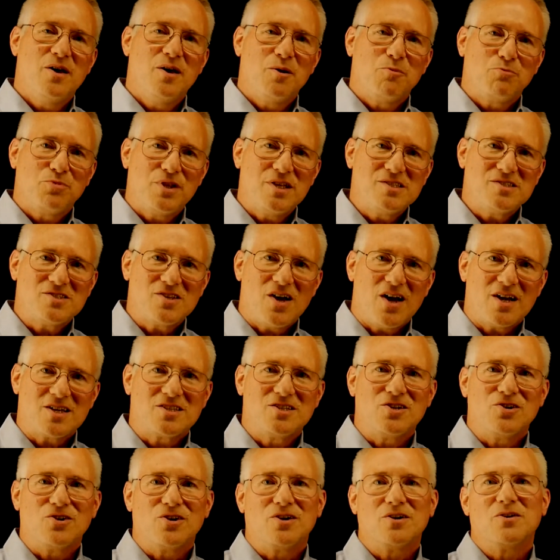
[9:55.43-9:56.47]
please talk to
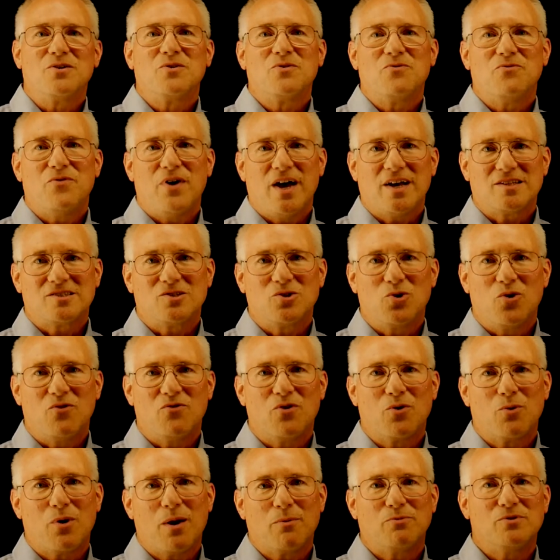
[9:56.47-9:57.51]
your
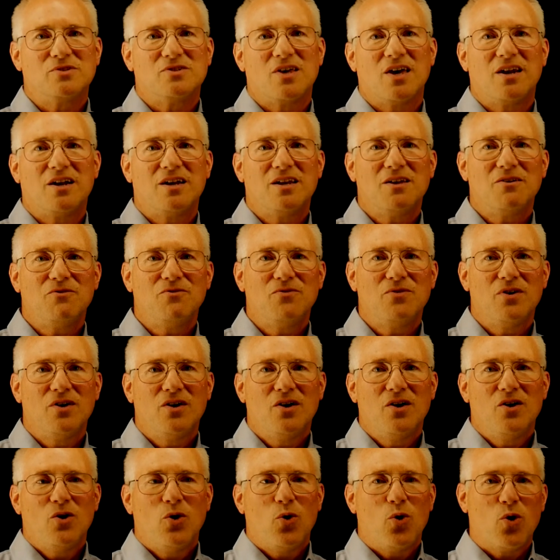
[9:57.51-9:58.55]
Vaxxinova representative
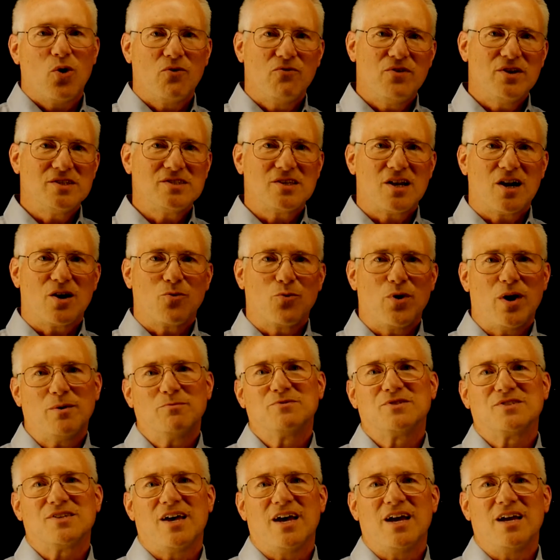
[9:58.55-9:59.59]
or visit our
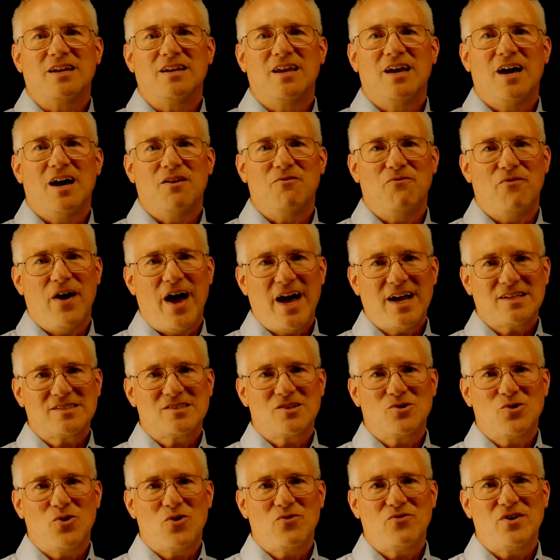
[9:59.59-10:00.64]
website at
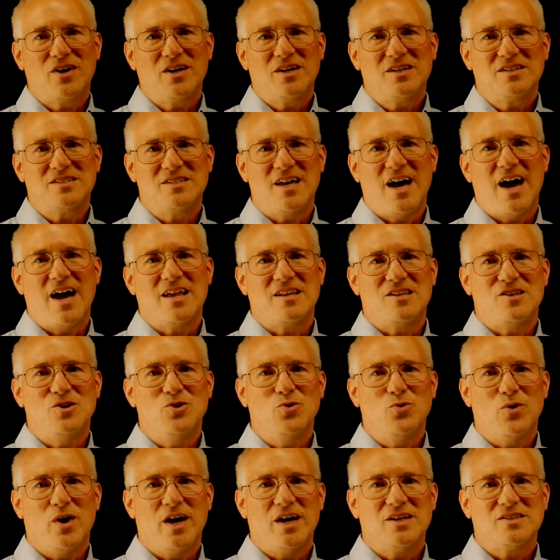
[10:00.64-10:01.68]

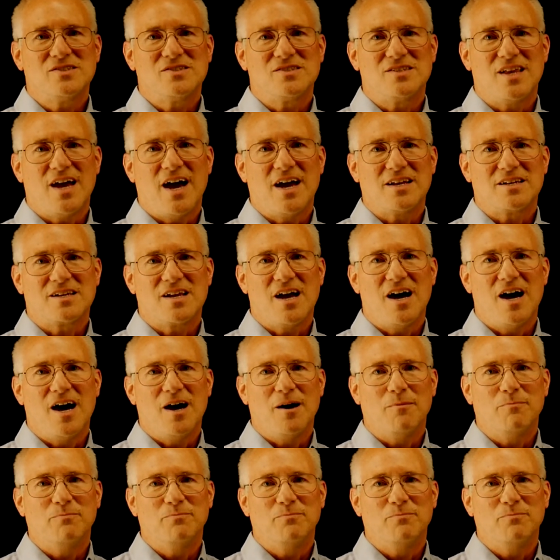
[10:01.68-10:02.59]
vaxxinova.us.com.